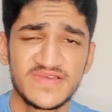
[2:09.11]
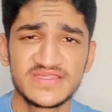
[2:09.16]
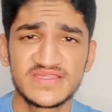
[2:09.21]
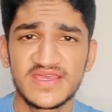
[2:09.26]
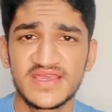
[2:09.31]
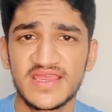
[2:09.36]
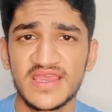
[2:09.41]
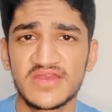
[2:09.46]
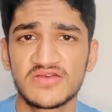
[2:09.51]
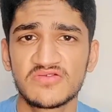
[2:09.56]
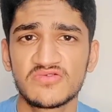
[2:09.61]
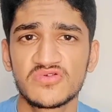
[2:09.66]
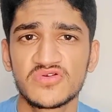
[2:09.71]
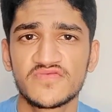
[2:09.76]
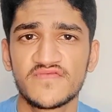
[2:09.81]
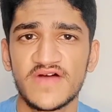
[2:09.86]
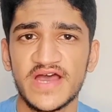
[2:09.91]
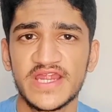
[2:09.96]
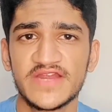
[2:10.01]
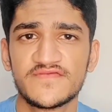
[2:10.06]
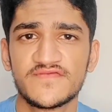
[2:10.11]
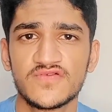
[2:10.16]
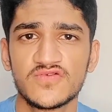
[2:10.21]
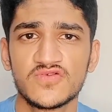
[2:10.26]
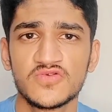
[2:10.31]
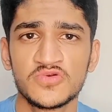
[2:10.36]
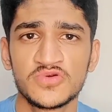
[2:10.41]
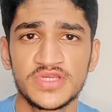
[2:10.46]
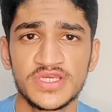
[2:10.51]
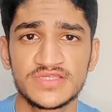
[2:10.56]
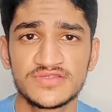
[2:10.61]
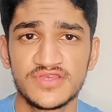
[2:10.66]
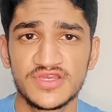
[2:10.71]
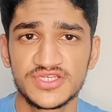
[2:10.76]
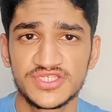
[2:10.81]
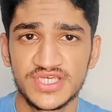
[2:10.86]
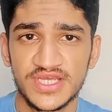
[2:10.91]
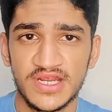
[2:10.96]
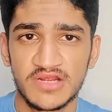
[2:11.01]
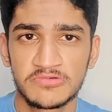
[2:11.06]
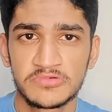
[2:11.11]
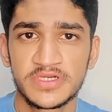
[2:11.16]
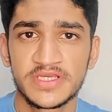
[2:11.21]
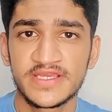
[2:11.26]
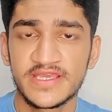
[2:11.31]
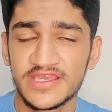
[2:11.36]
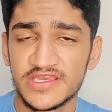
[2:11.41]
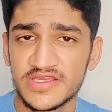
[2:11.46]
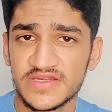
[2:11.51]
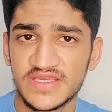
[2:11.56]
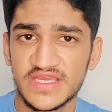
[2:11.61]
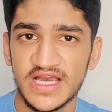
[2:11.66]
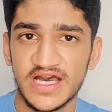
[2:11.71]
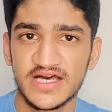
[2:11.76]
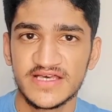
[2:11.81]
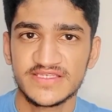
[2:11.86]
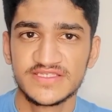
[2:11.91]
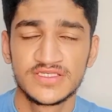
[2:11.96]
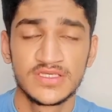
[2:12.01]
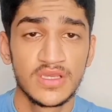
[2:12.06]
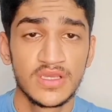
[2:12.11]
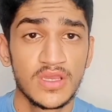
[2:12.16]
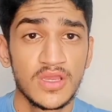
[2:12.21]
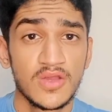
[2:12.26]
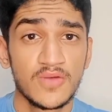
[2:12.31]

when they cannot find food in their surrounding areas.